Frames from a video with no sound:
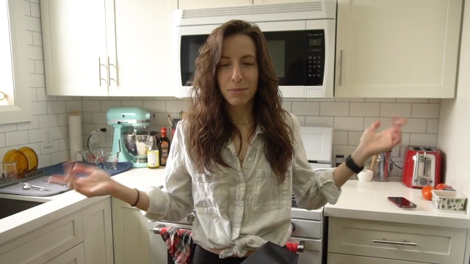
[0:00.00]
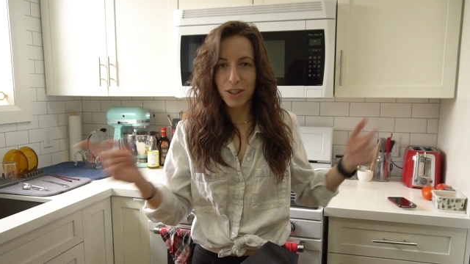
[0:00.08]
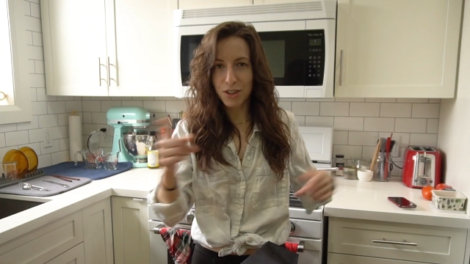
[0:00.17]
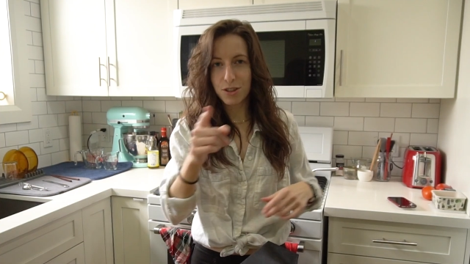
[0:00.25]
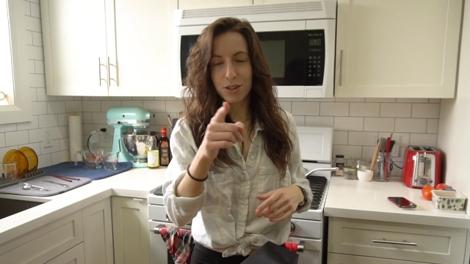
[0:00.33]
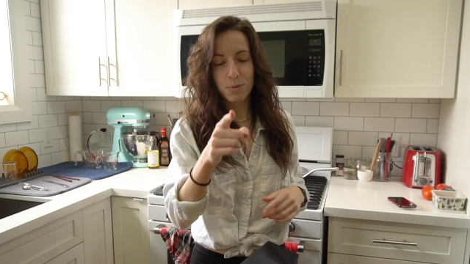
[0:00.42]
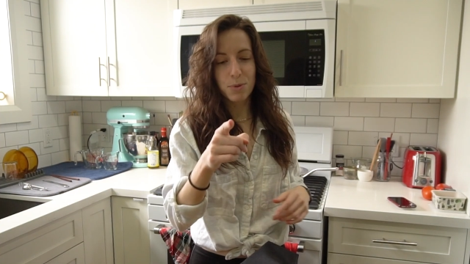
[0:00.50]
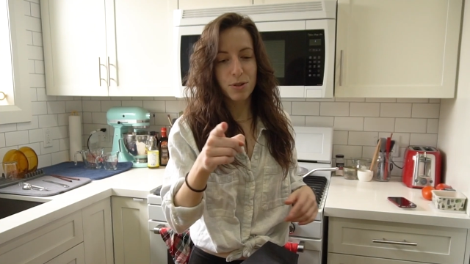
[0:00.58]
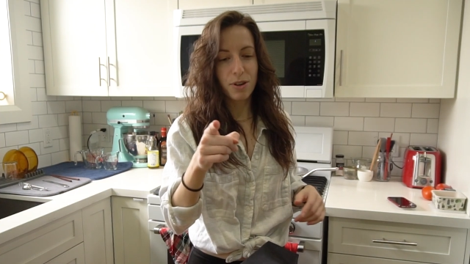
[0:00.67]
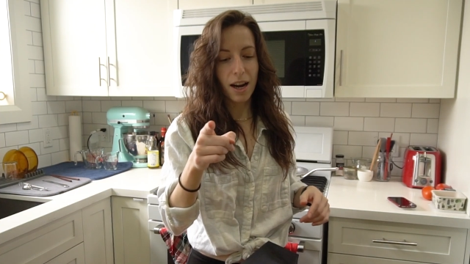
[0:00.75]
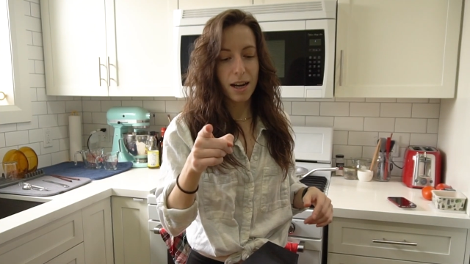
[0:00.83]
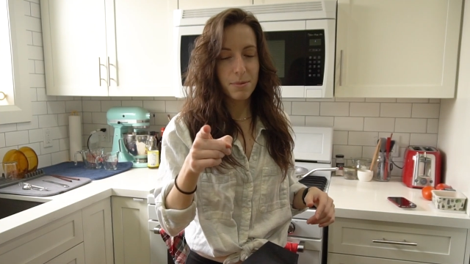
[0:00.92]
Make sure you're
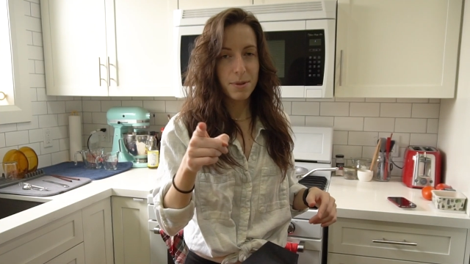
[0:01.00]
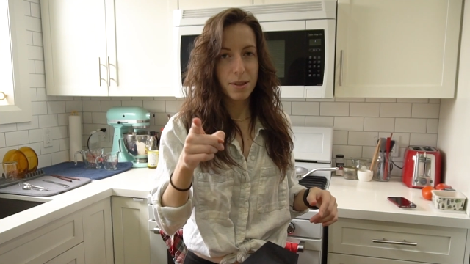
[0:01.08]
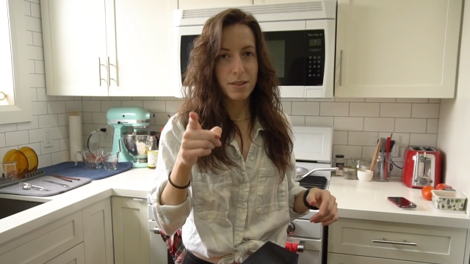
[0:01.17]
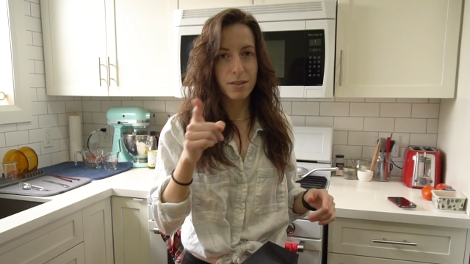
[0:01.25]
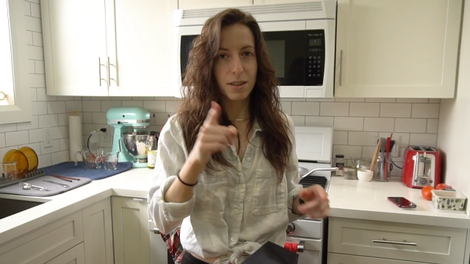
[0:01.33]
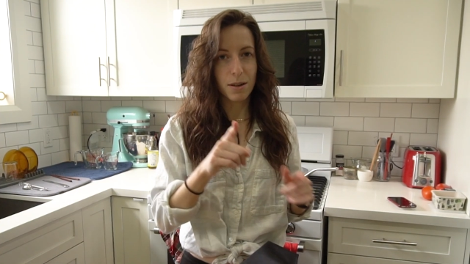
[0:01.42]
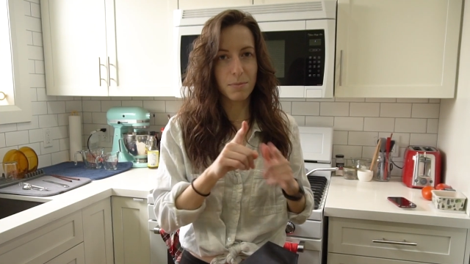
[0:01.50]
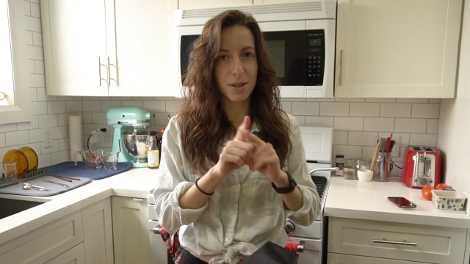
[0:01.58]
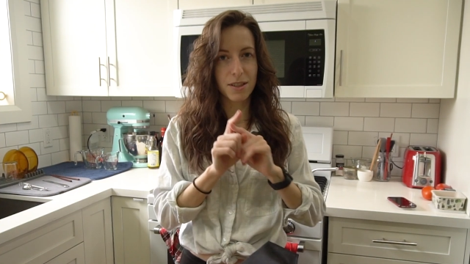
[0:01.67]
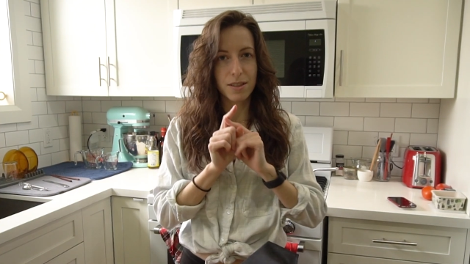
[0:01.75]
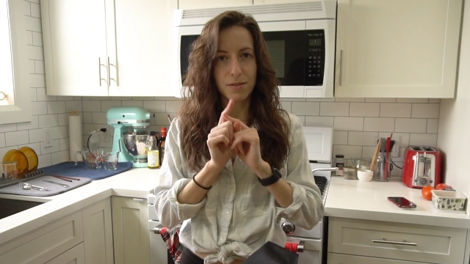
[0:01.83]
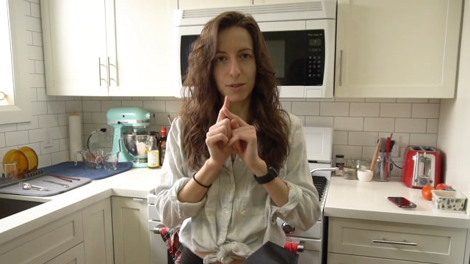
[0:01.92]
subscribed so you don't
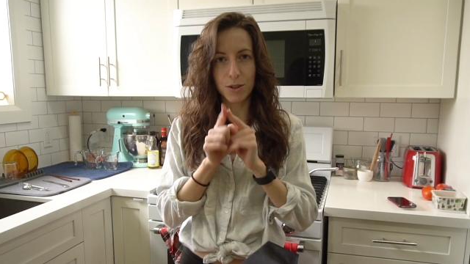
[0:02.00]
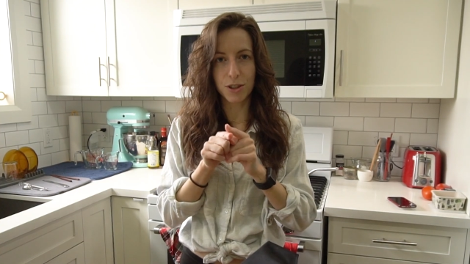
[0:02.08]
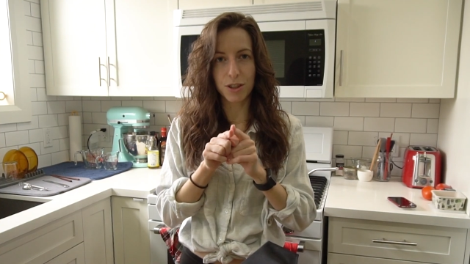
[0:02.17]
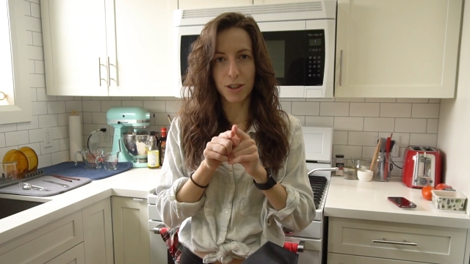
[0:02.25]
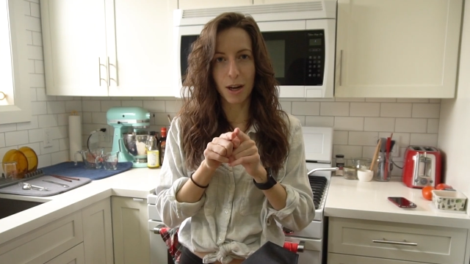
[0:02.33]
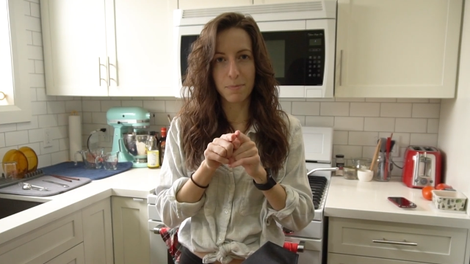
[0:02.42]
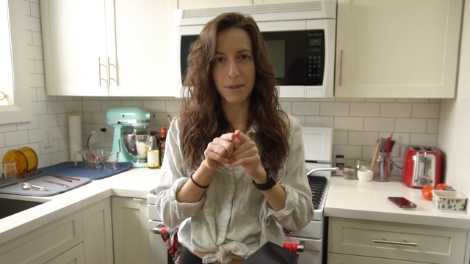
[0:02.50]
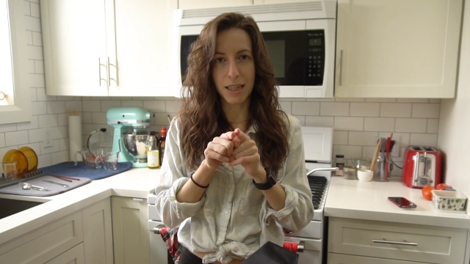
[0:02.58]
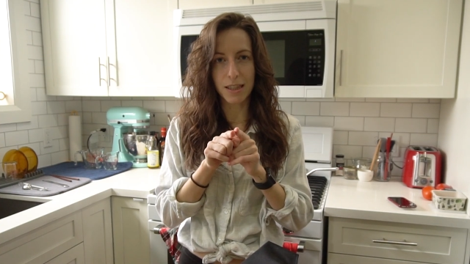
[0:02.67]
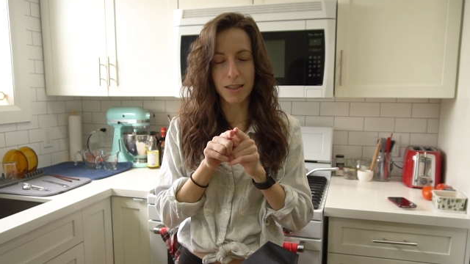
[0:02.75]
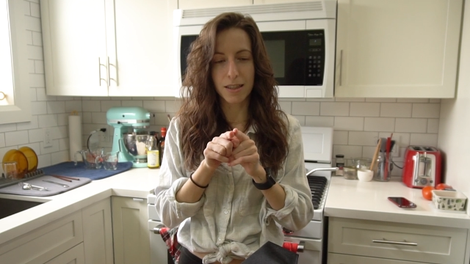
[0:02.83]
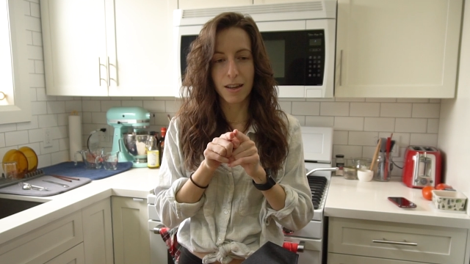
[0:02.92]
miss future
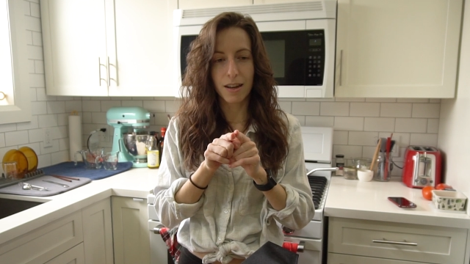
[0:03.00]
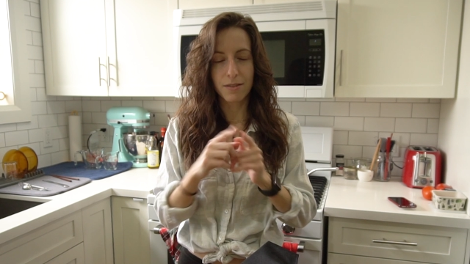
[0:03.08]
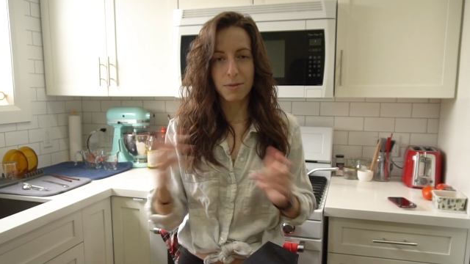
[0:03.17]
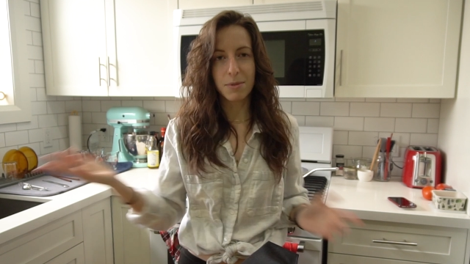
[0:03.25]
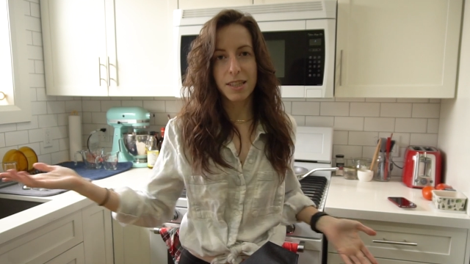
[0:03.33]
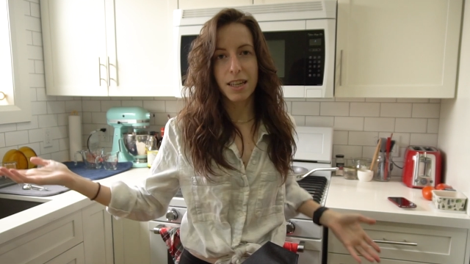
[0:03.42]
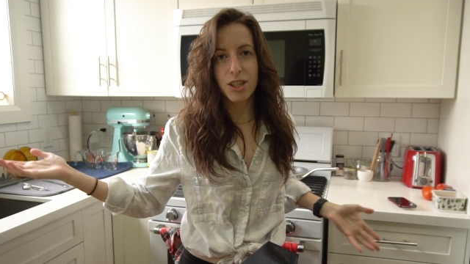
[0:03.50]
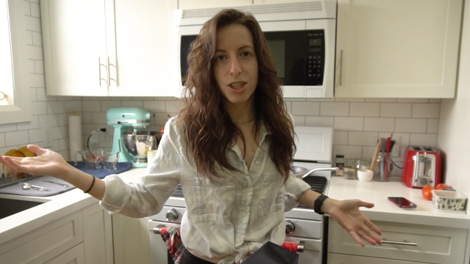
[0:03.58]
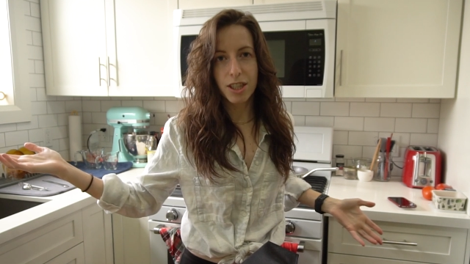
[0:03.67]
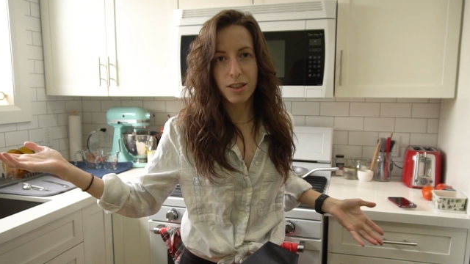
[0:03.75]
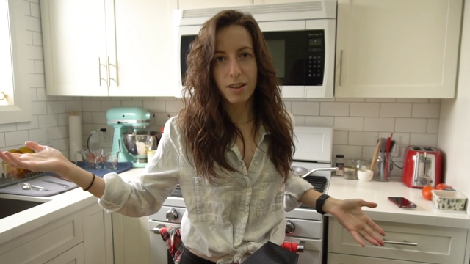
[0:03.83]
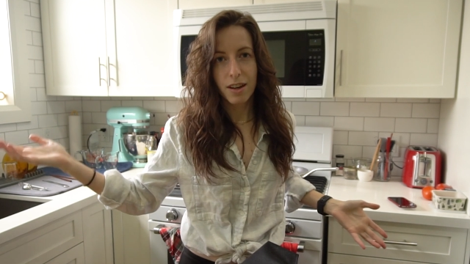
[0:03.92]
updates from this
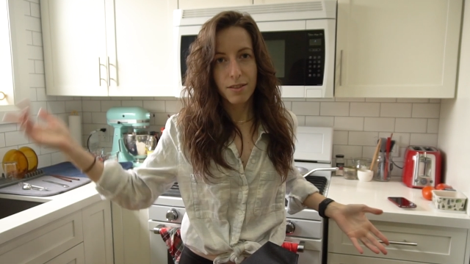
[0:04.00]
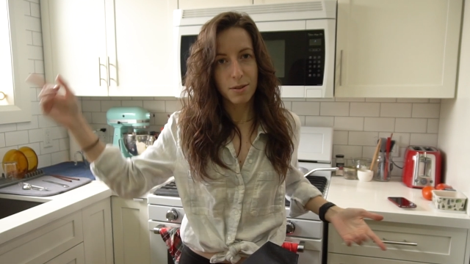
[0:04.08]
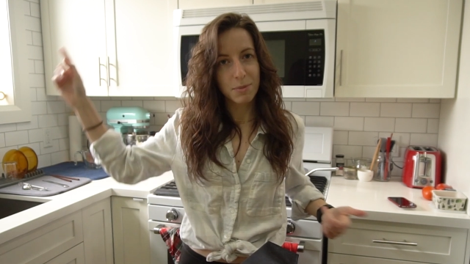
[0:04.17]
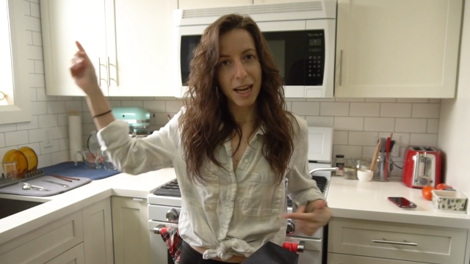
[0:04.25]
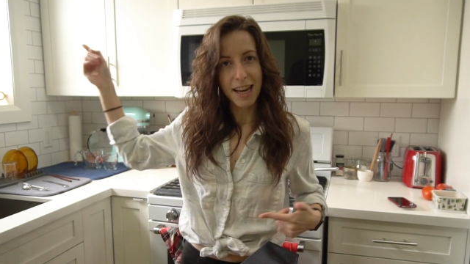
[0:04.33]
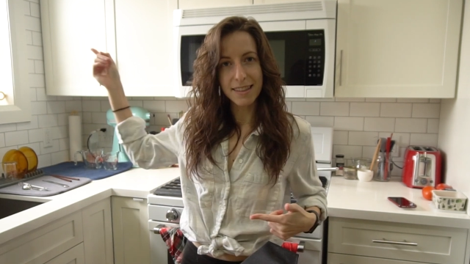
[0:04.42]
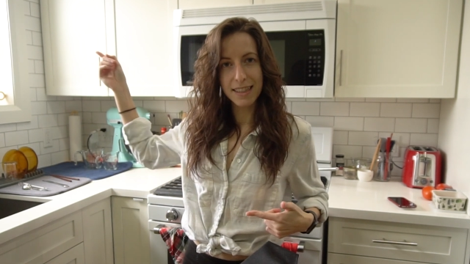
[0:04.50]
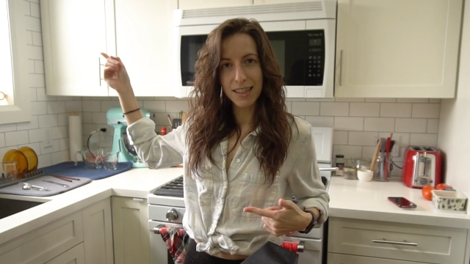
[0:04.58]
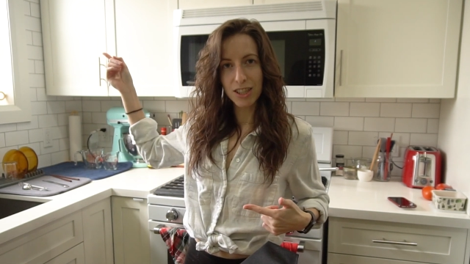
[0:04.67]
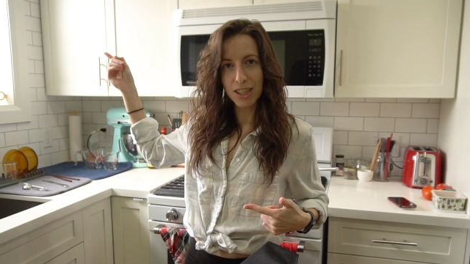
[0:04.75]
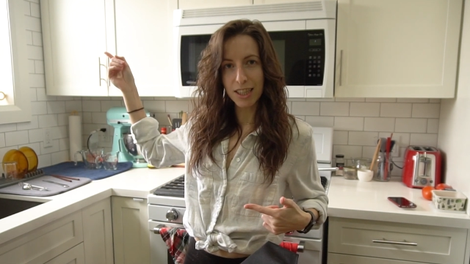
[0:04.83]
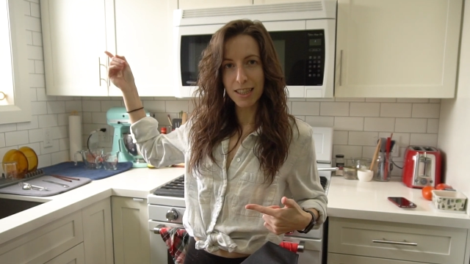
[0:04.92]
kitchen, from Kat's
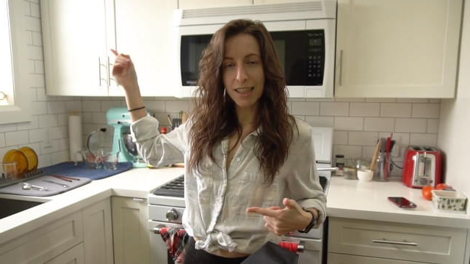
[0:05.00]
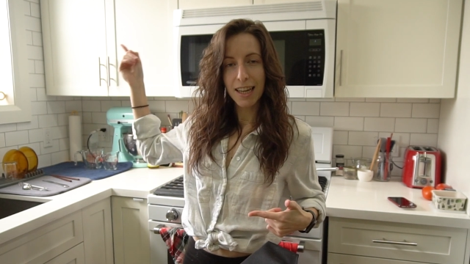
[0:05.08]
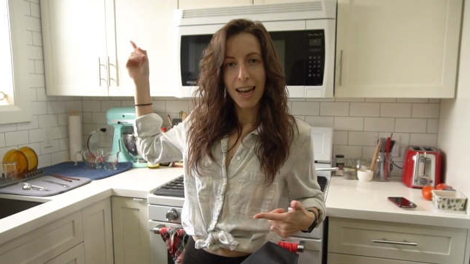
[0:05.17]
kitchen,